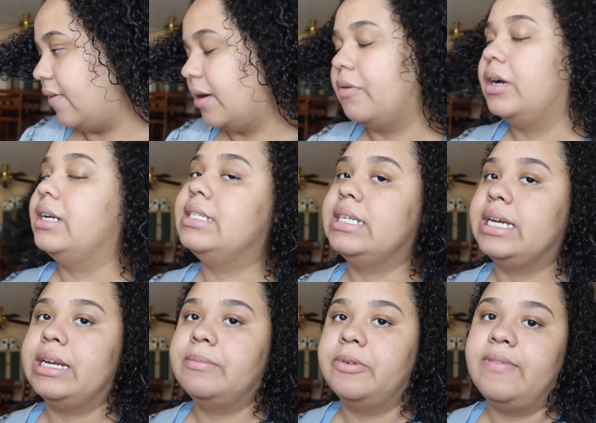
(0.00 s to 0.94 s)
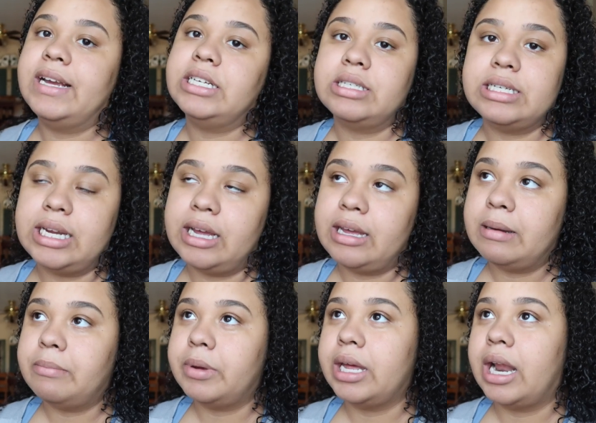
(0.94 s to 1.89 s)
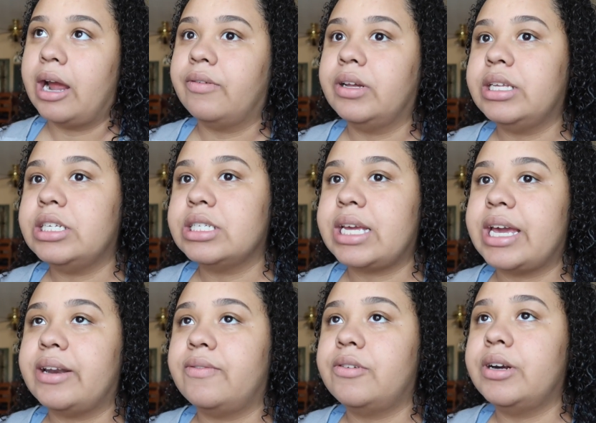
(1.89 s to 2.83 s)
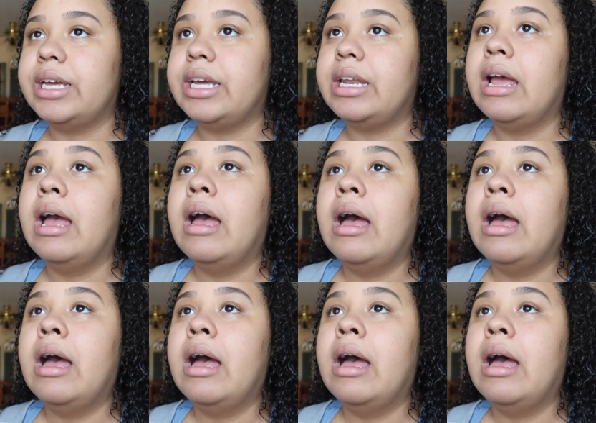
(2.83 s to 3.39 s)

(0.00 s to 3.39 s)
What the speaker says: I wanted to get it professionally done, but I really just can't afford it.